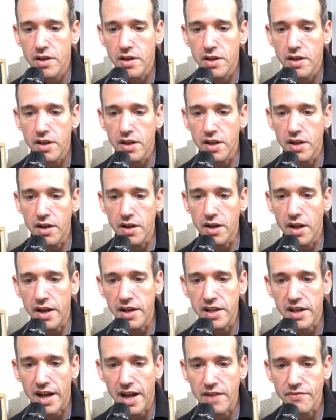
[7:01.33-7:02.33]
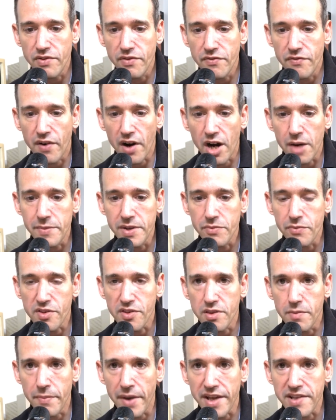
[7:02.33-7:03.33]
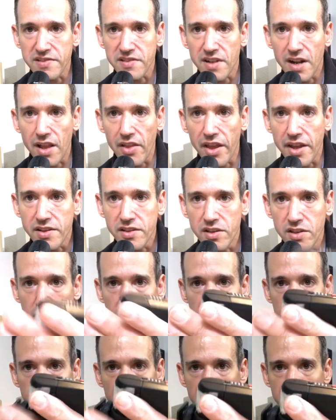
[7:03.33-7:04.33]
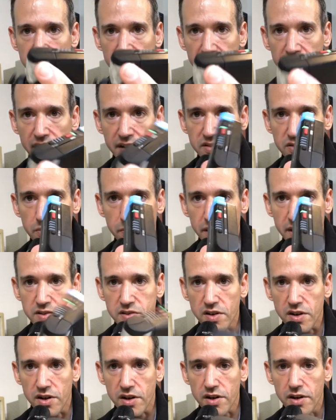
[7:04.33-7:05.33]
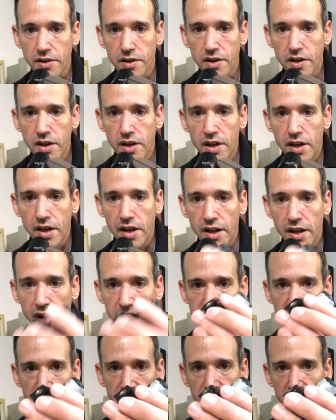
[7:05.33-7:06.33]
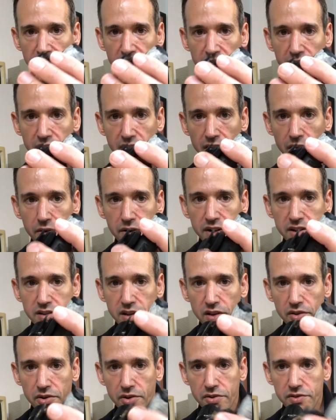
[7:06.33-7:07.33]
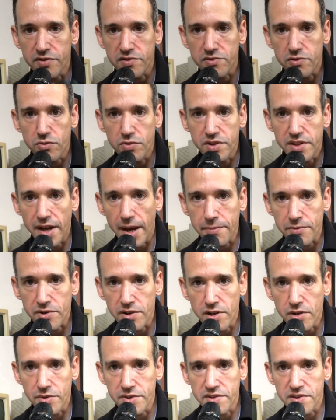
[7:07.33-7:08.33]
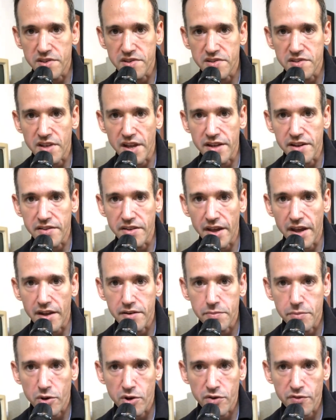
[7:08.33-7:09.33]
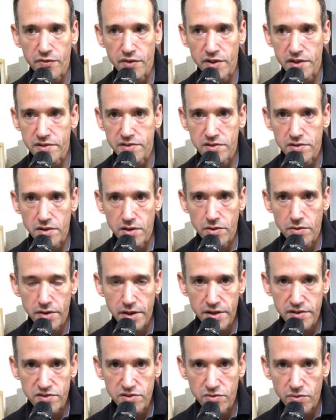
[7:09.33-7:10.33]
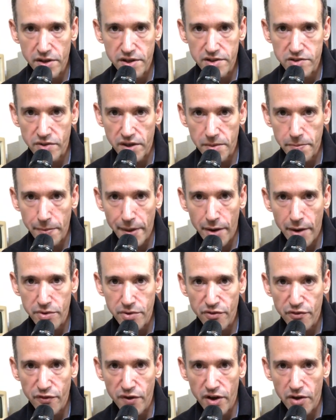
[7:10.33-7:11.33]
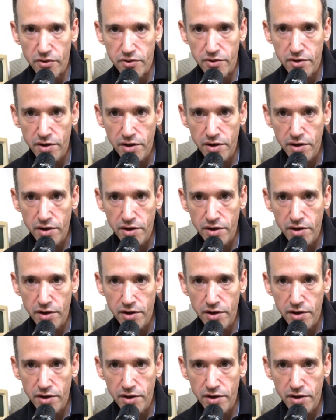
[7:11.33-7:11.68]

in any kind of environment with the mics that I like to use, my Sennheiser mics here. And I just have to get now a little screw adapter to go into the side of that. Perfect. So that is great. So I can power the phone.